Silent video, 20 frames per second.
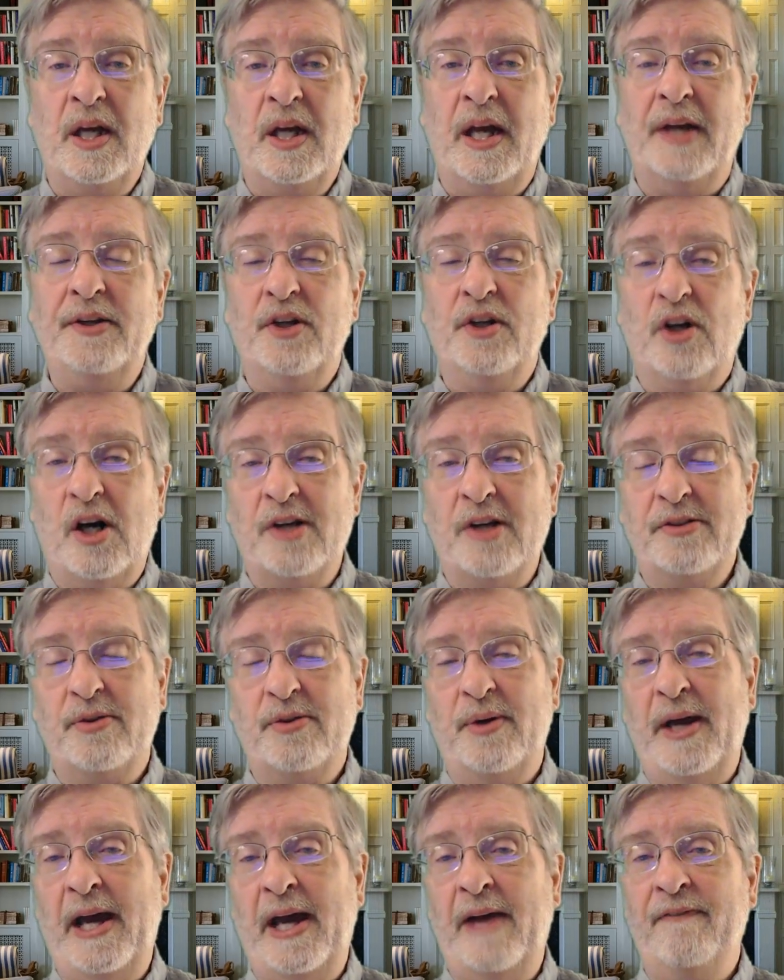And you
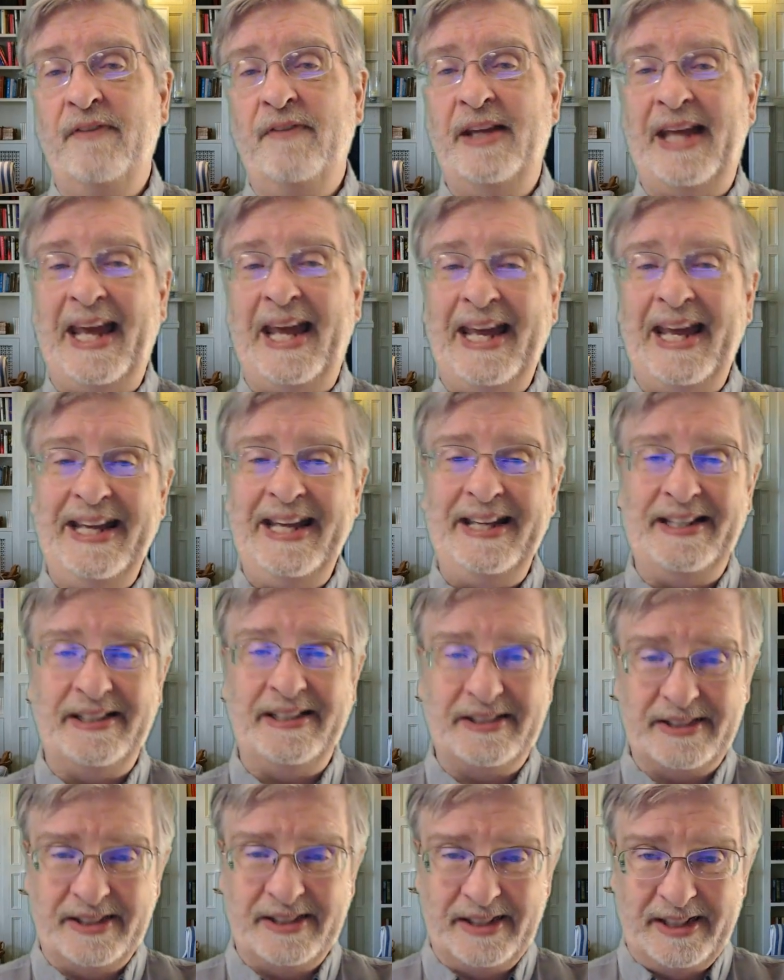also have
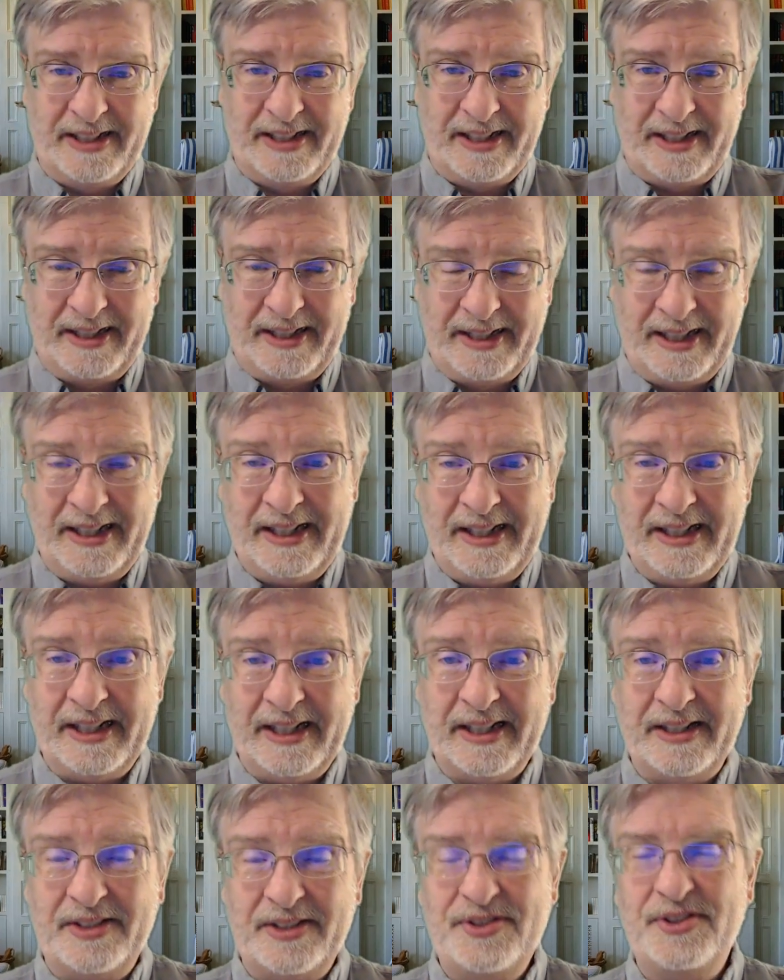Cain's
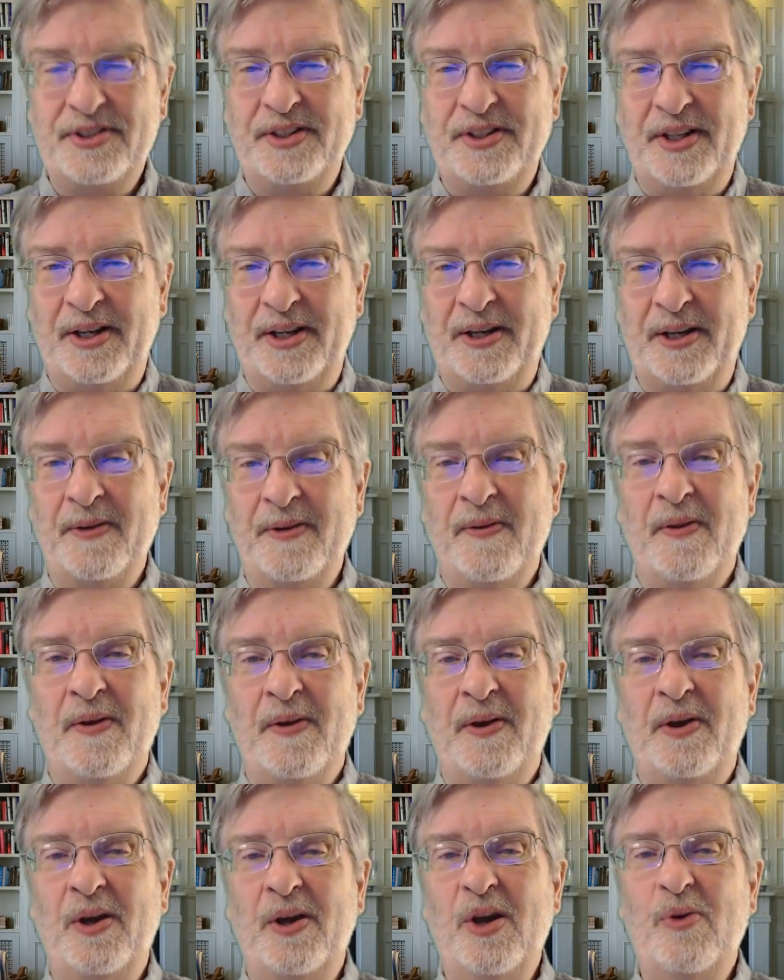lineage there
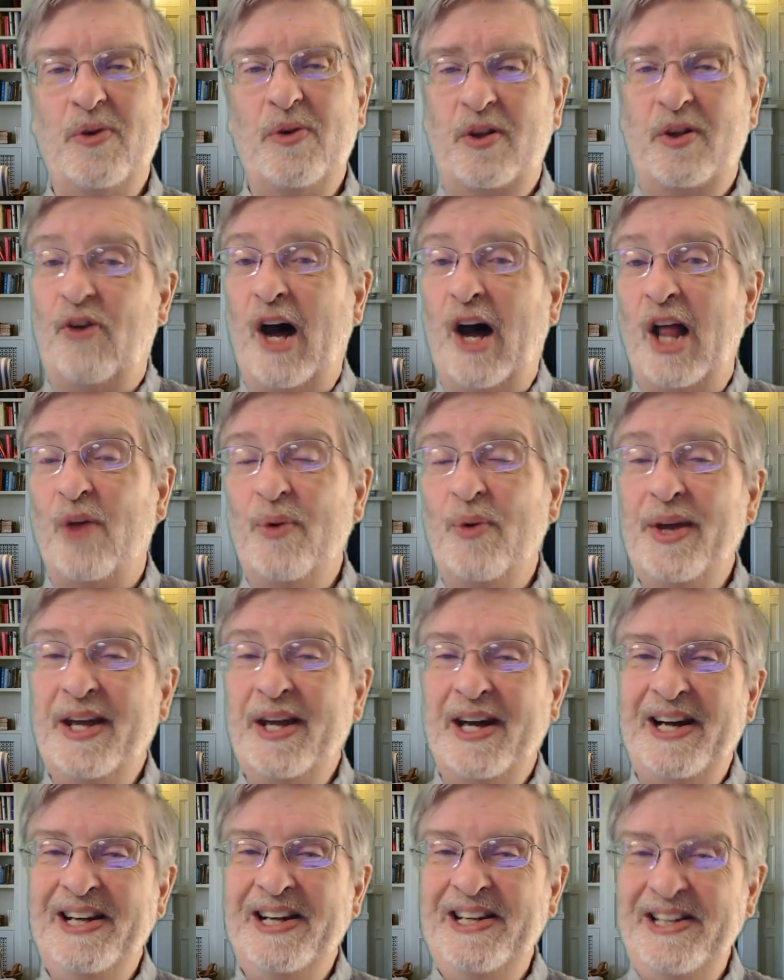who was following
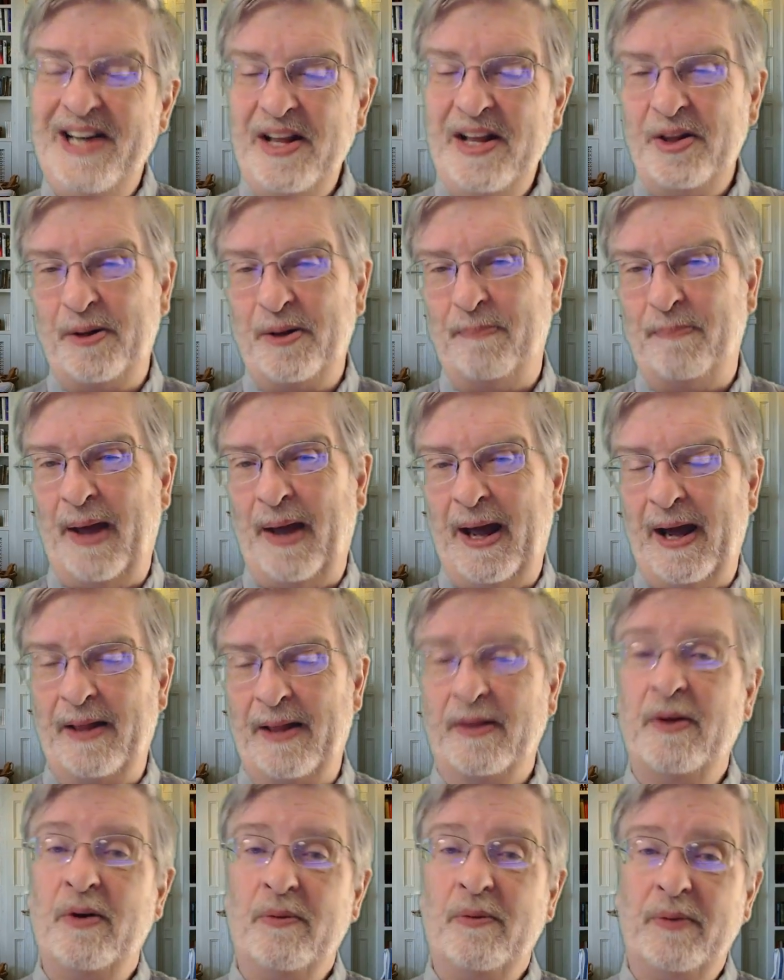another
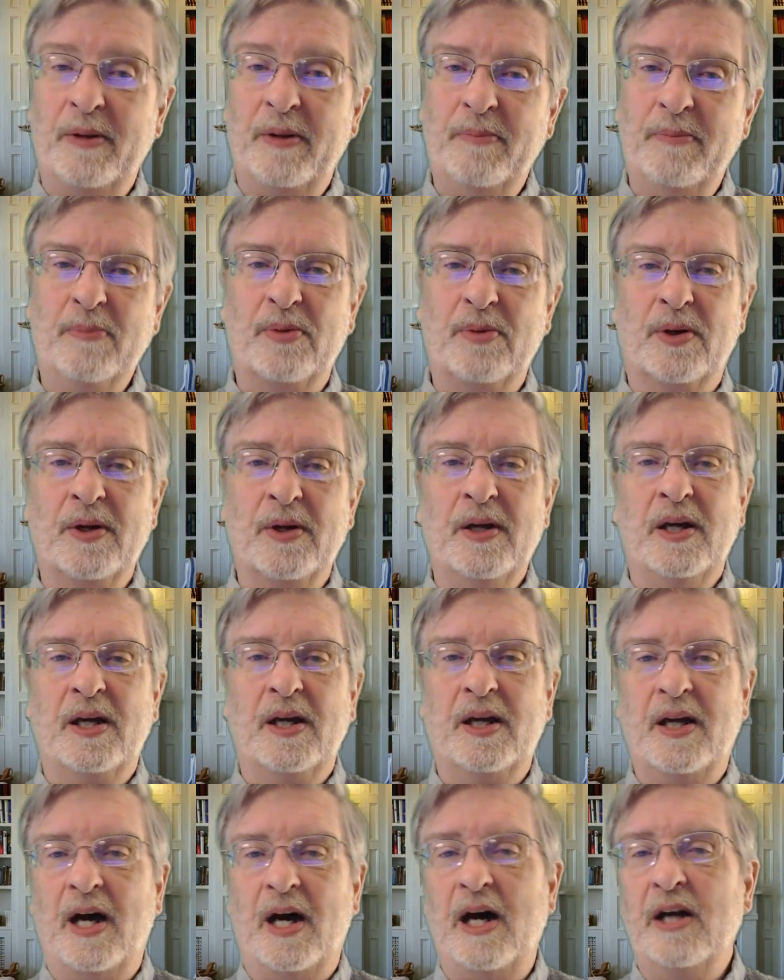path. Remember,
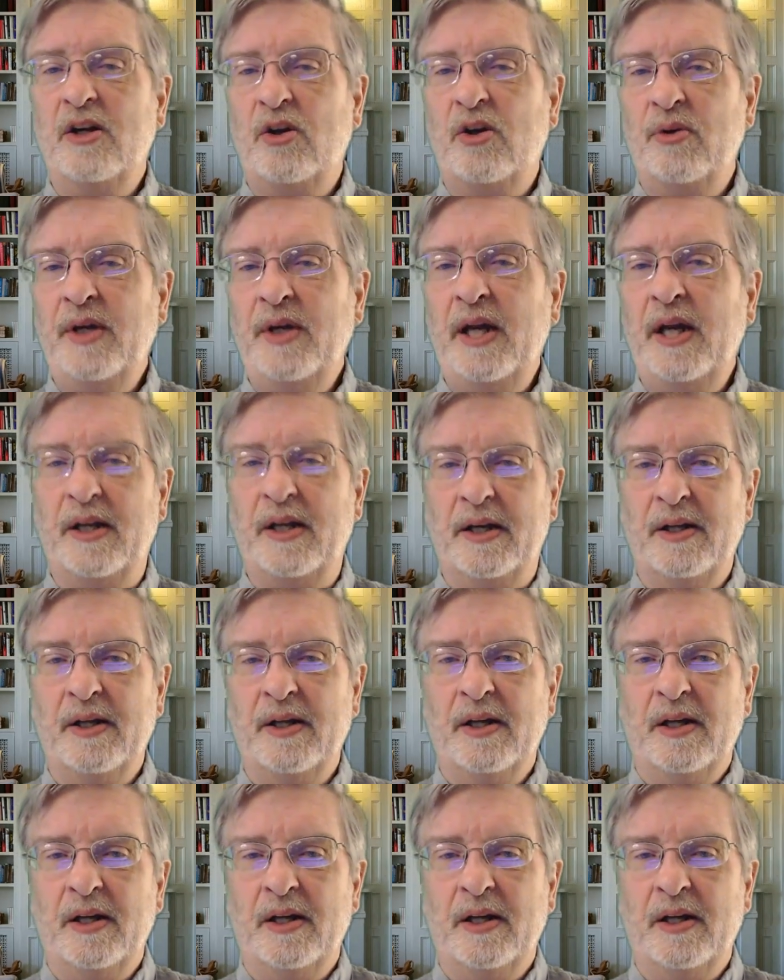God created